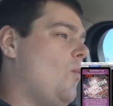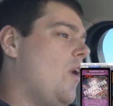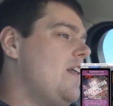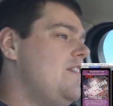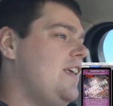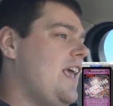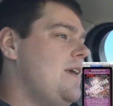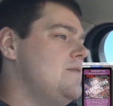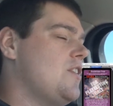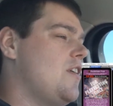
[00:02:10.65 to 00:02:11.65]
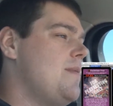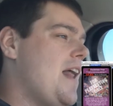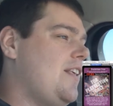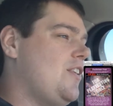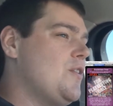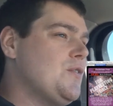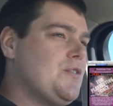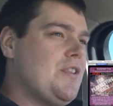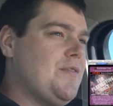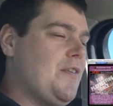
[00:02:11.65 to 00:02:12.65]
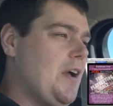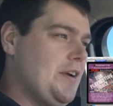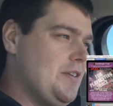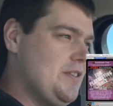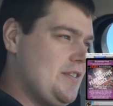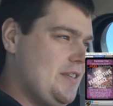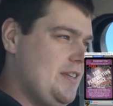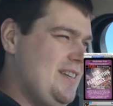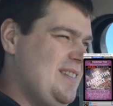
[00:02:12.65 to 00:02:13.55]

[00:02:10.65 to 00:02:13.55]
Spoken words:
one of the games automatically goes to the finals.